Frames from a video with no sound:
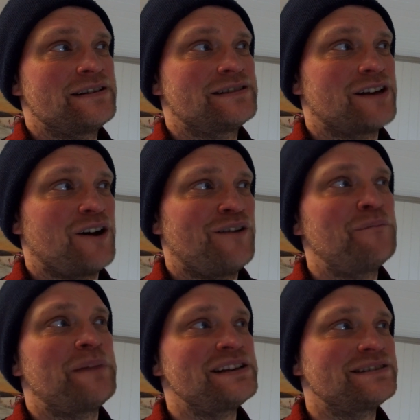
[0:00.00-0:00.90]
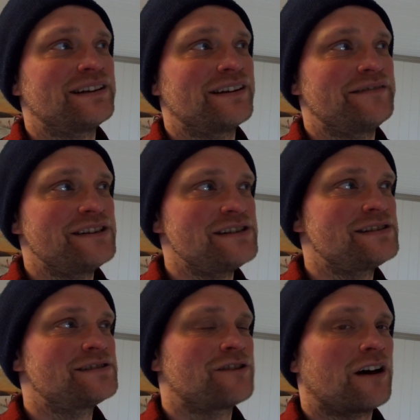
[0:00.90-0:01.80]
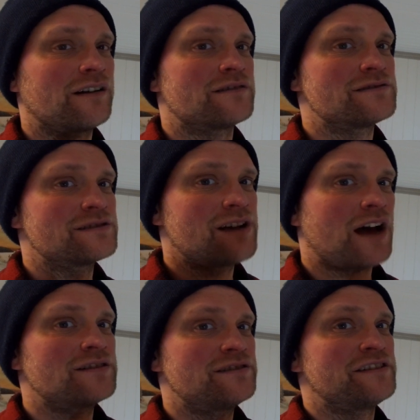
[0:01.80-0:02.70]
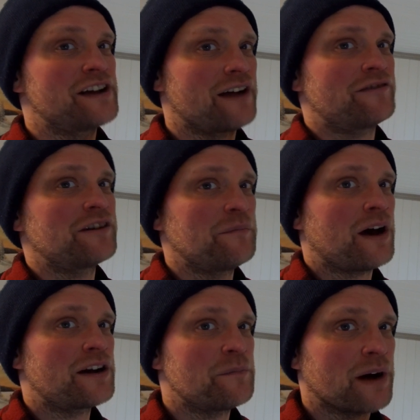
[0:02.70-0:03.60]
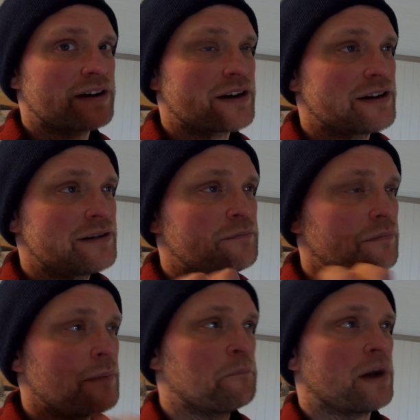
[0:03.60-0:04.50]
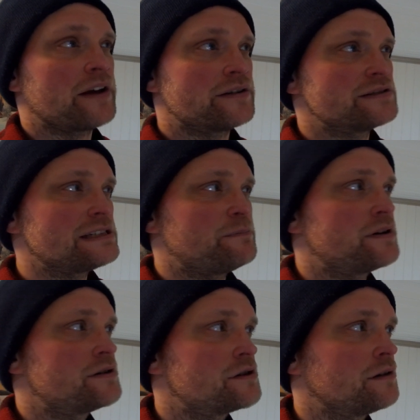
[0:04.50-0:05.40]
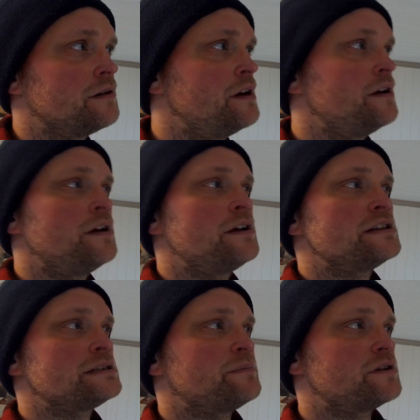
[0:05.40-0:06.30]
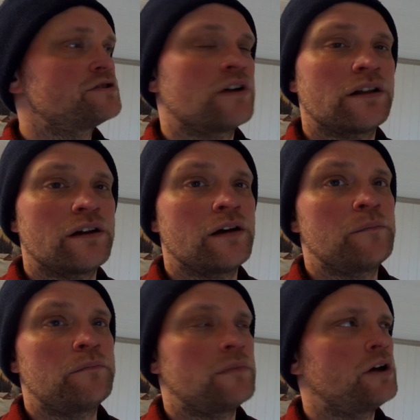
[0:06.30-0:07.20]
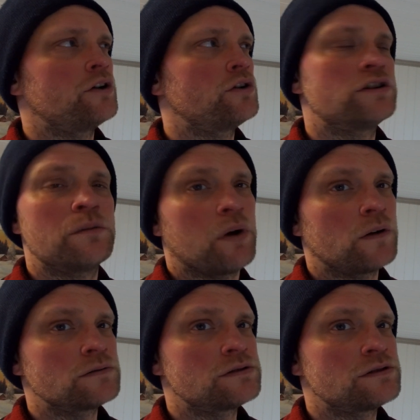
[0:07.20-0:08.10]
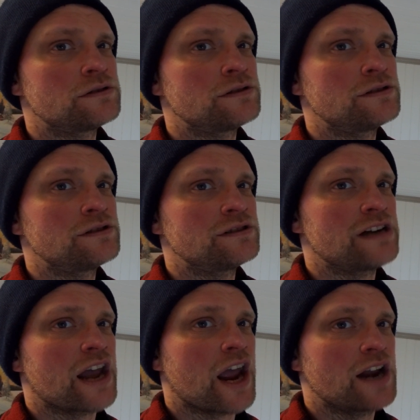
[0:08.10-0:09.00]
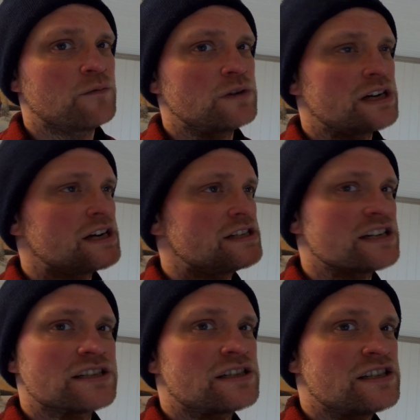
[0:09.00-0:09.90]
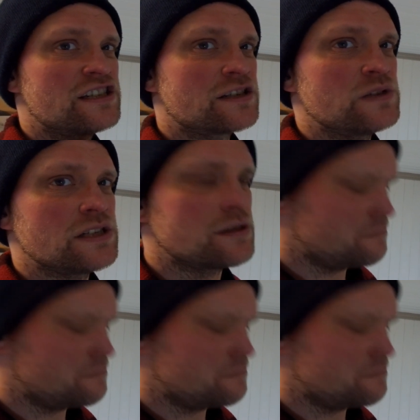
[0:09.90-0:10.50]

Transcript: So basically, these toddlers got the governing body by their, by their spiritual, spiritual uh, anointed balls, and we can just squeeze.